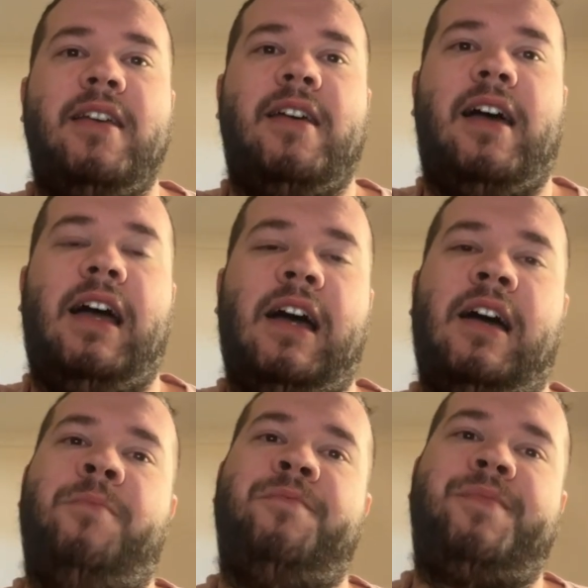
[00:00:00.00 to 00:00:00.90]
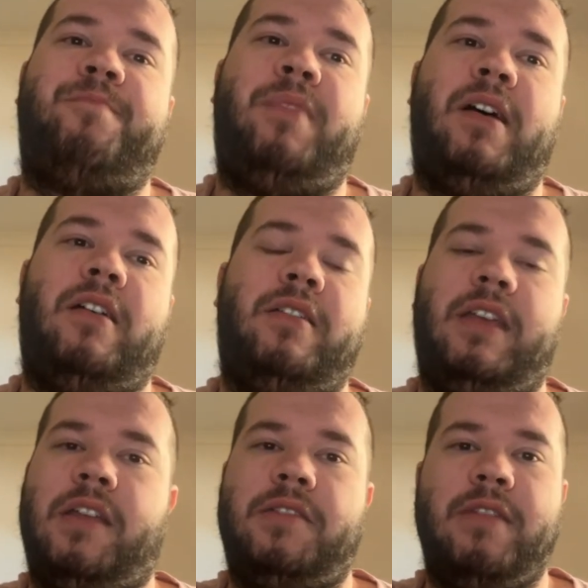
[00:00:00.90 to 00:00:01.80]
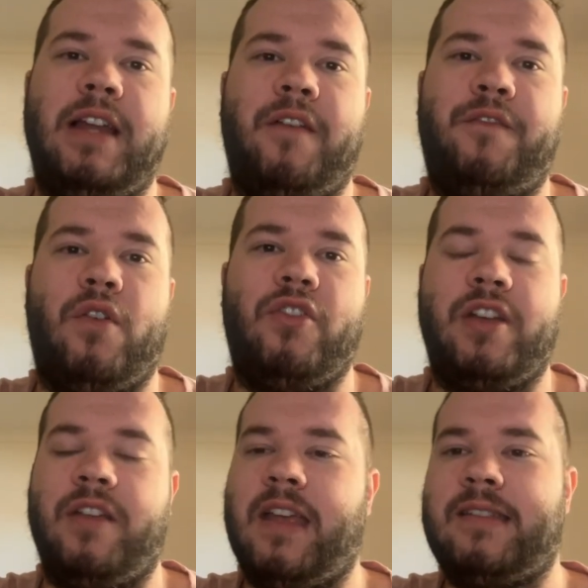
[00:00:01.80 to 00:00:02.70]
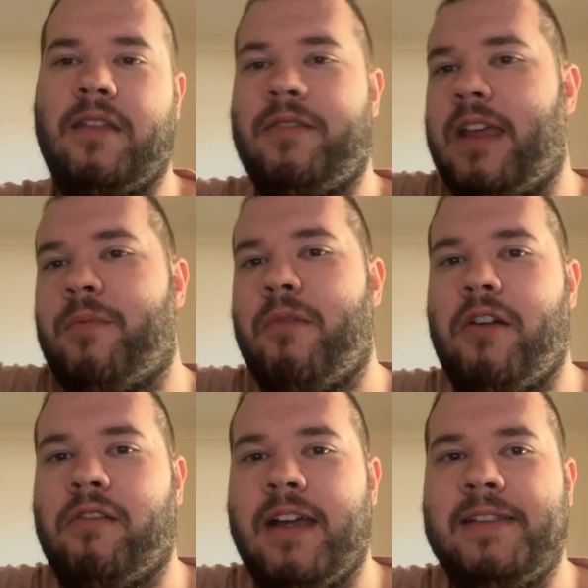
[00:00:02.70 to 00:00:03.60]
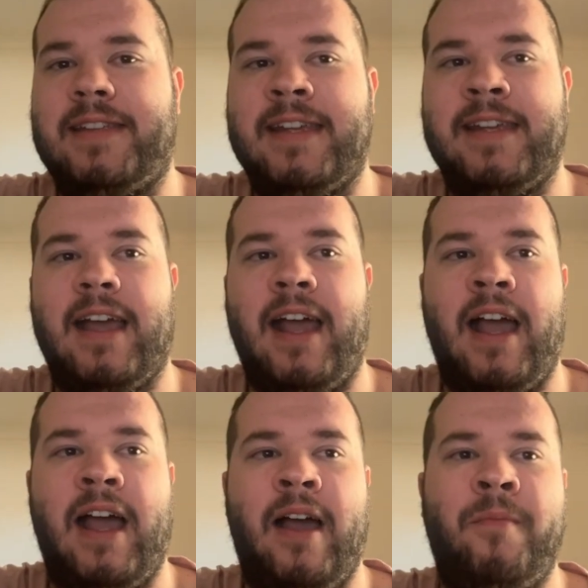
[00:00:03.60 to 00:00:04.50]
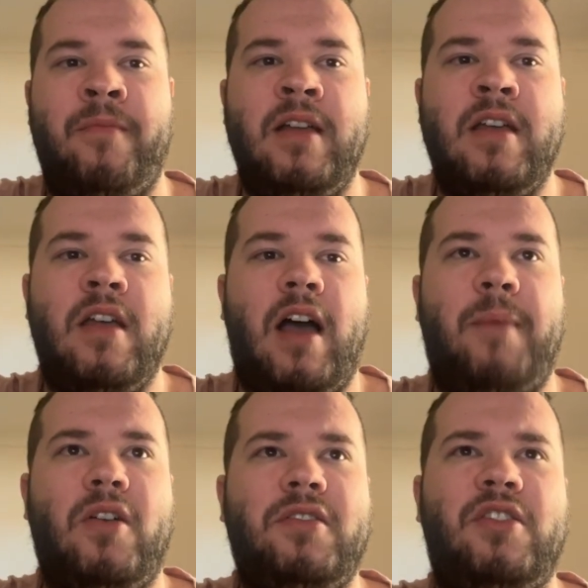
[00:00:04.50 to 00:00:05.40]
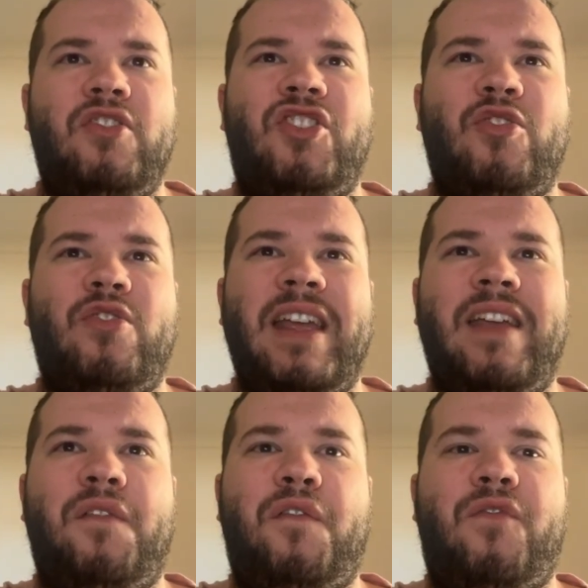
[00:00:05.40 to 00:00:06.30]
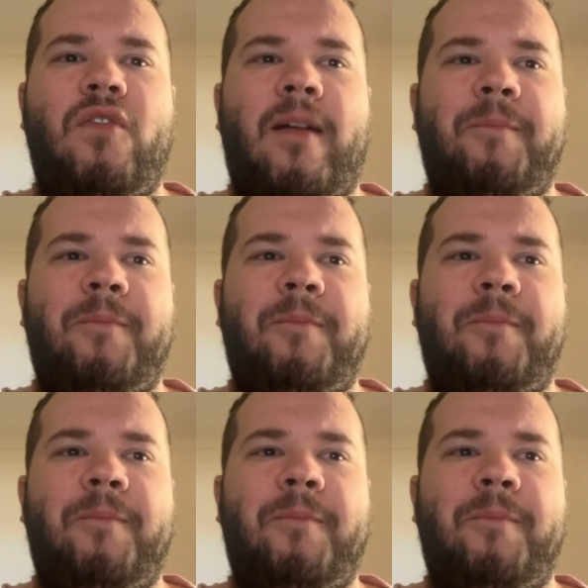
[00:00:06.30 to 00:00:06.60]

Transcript: But yeah, it's really unfortunate. That's the thing in motor racing. I'm not too sure if